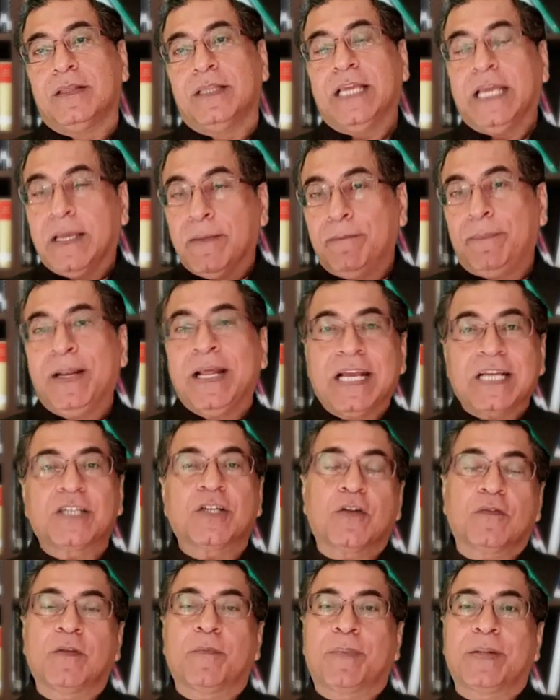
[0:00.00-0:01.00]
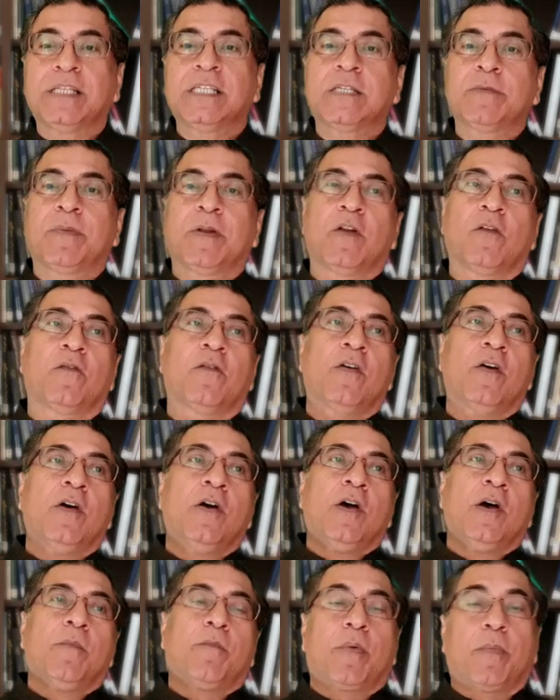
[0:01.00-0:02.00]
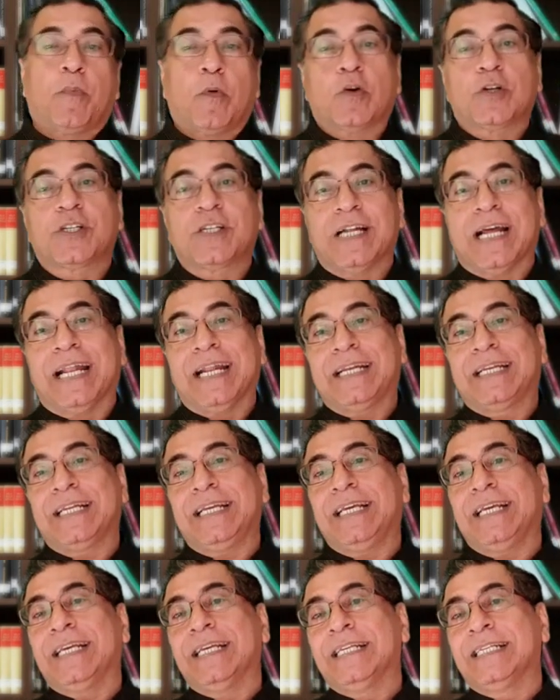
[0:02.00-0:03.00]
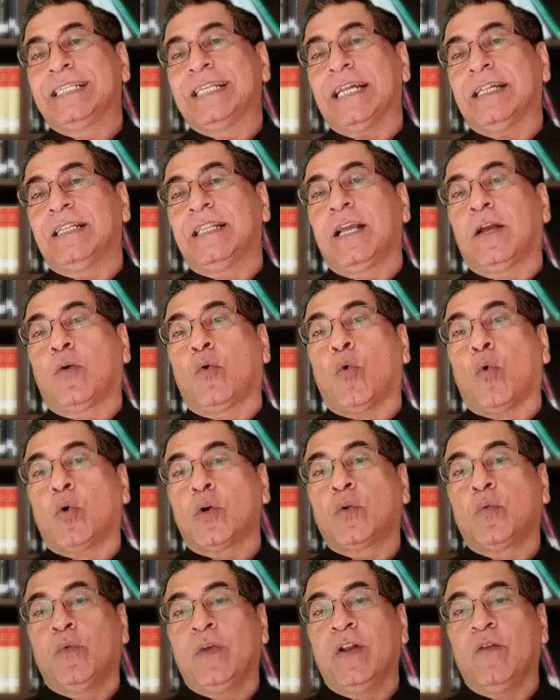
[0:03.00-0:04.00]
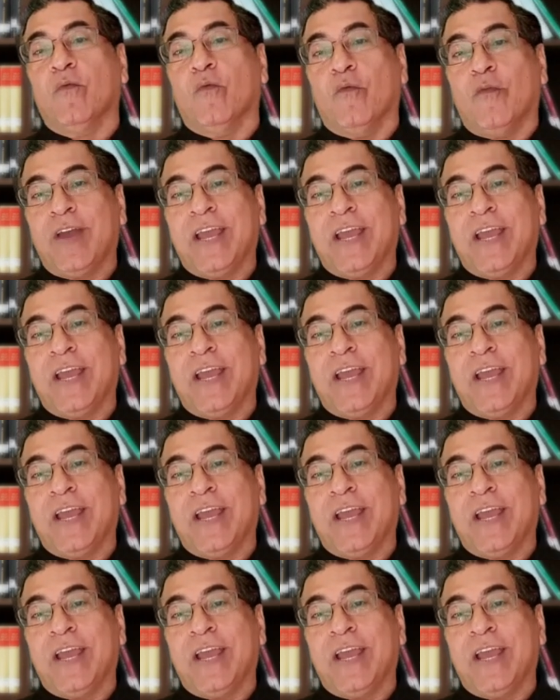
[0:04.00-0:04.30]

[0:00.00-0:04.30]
The implication of the principle of proportionality is that the court will